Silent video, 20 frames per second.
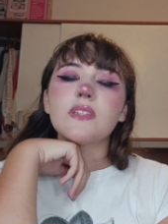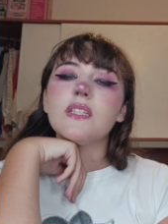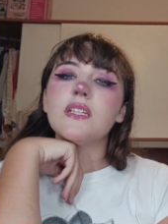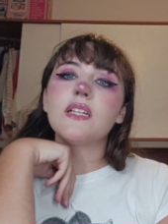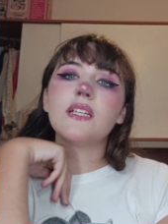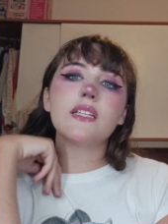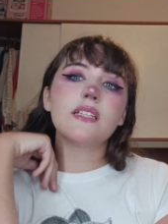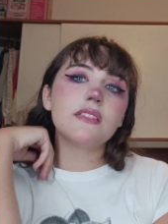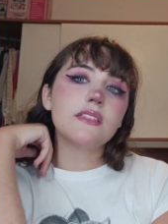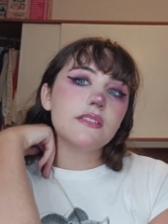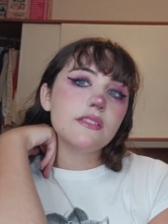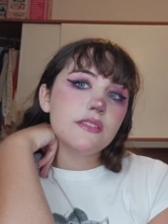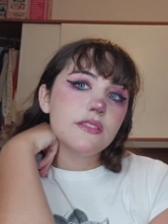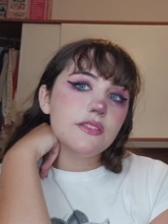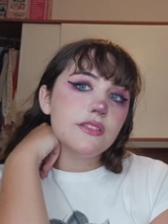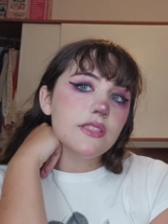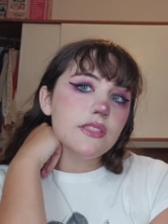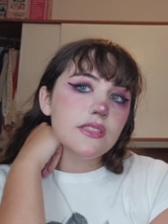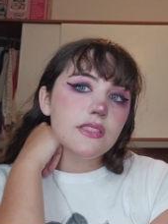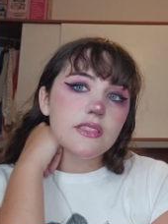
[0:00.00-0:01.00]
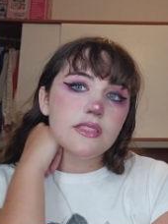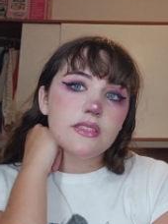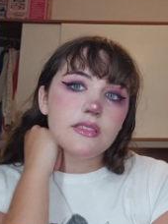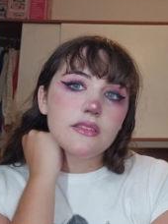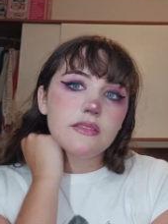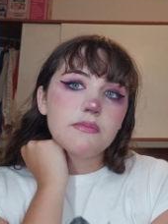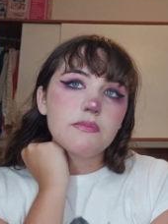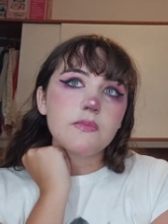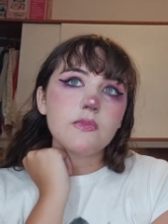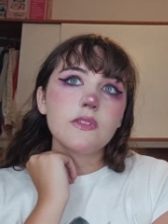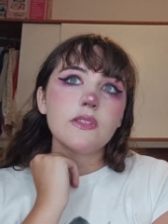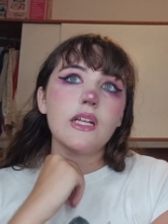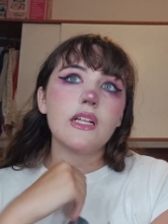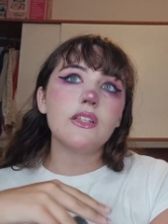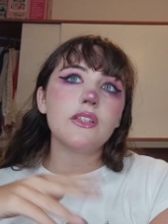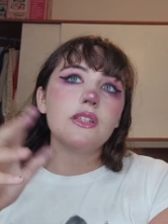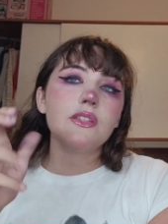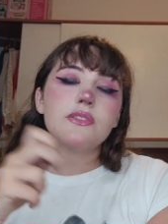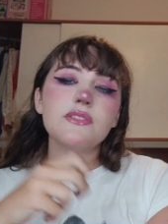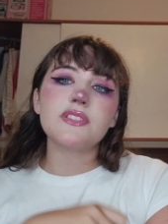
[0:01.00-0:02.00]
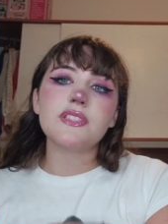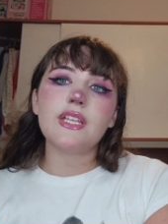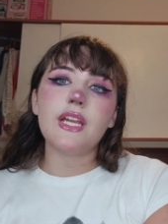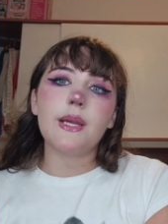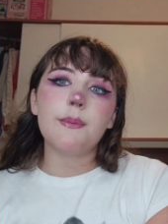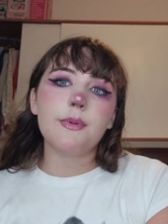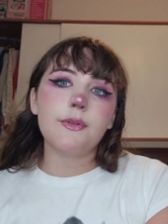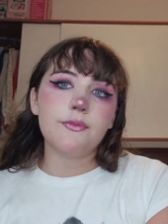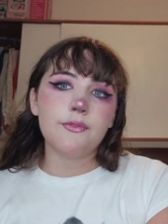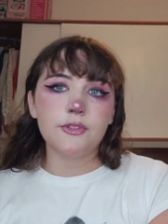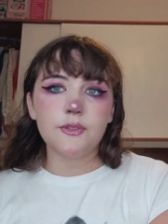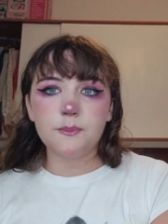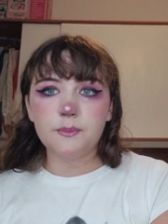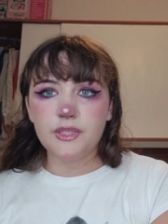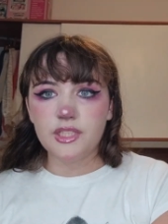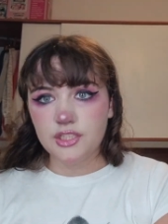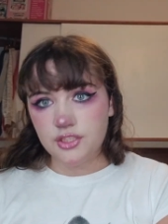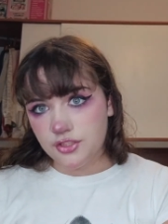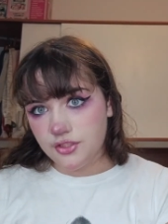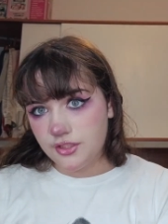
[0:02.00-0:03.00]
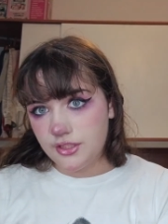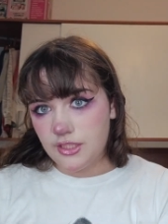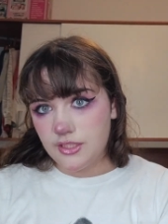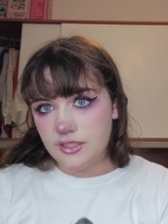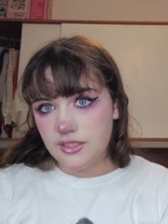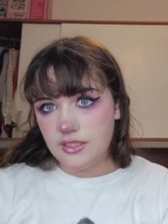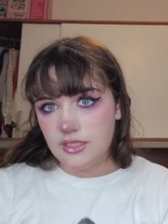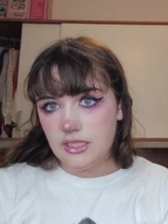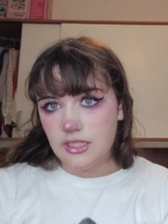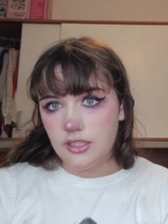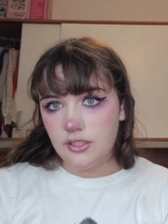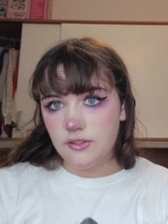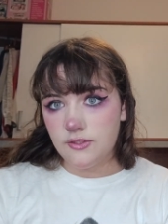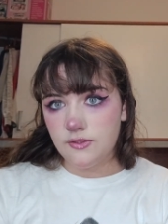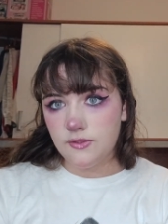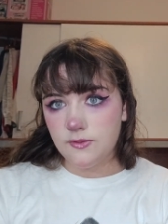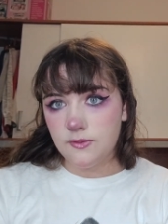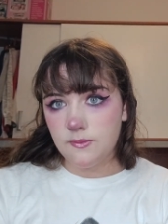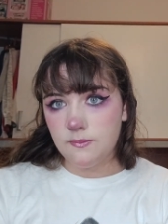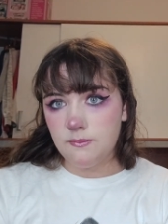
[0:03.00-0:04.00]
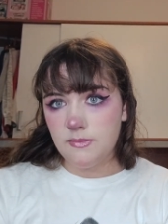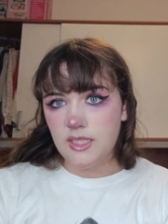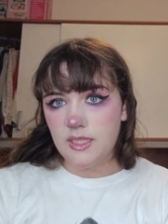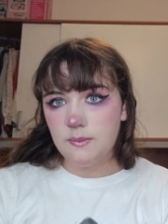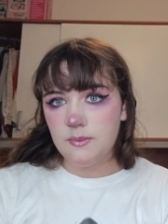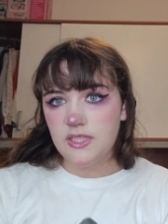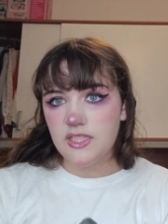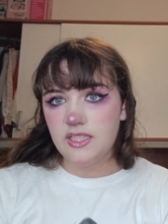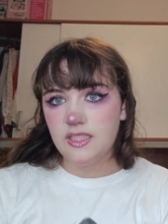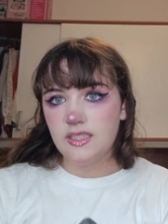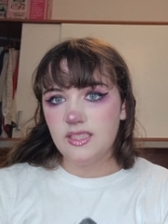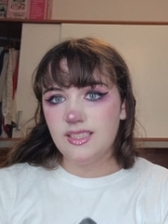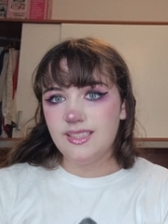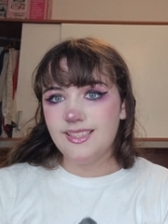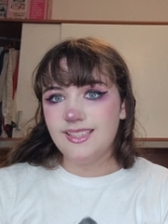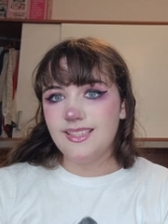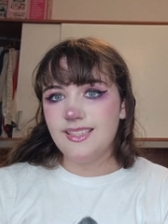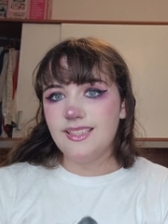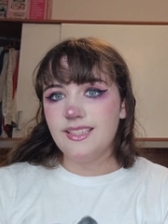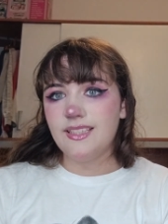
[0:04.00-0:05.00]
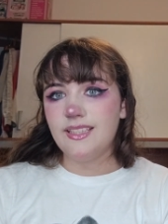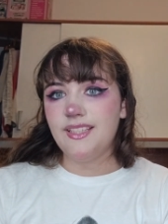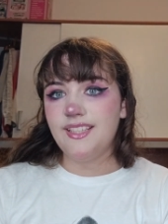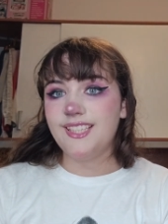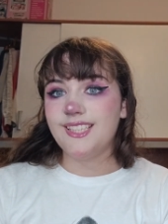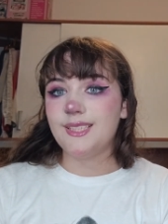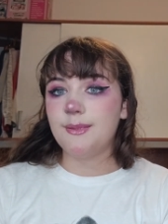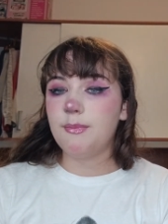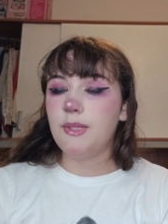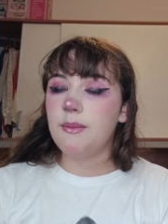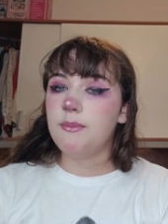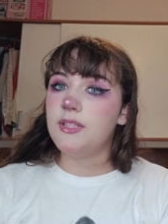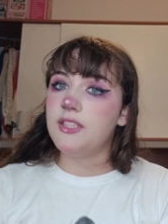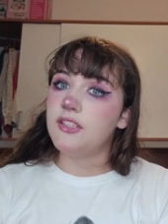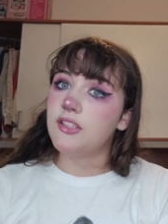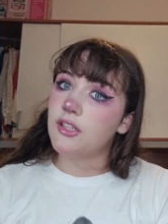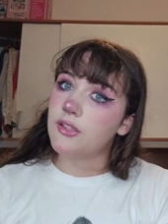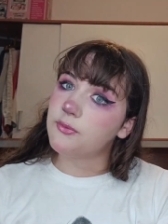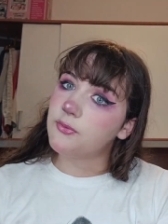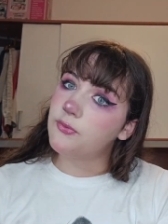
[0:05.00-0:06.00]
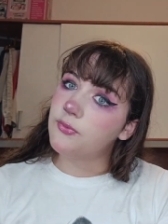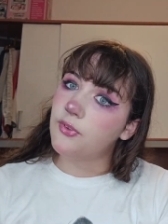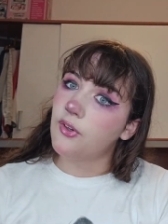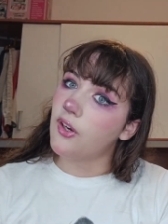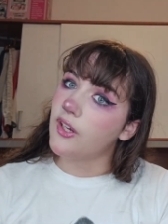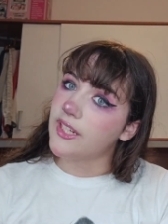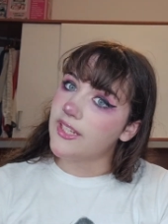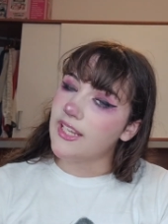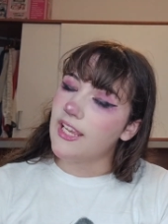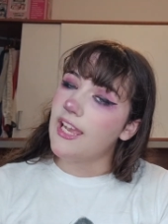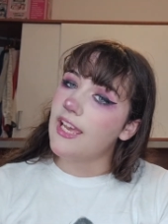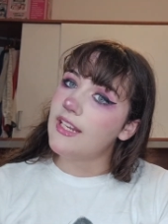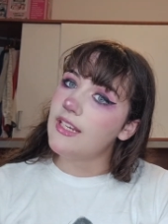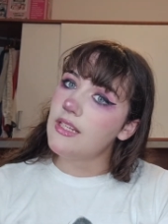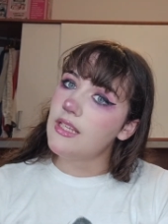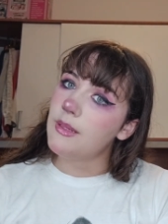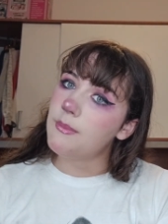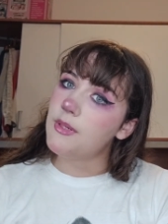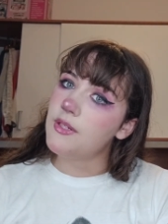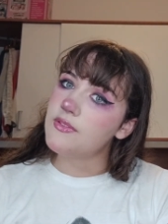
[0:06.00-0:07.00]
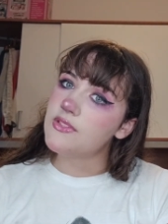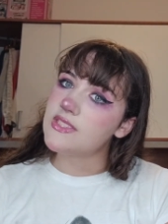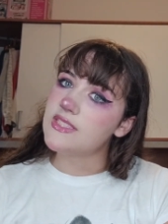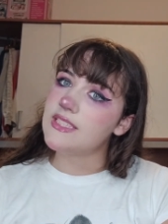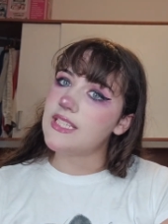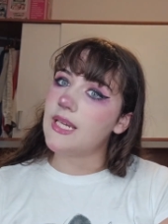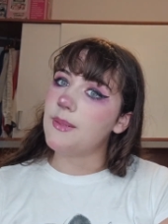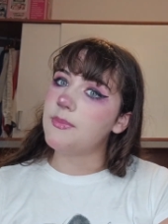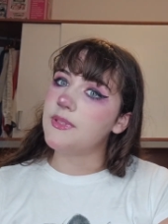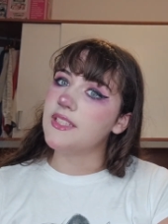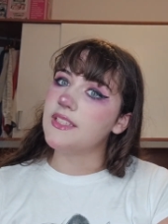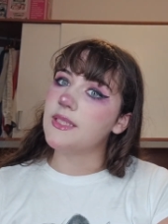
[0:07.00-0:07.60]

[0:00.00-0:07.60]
I just I'll go snap a few pictures now, maybe, and maybe not forget about snapping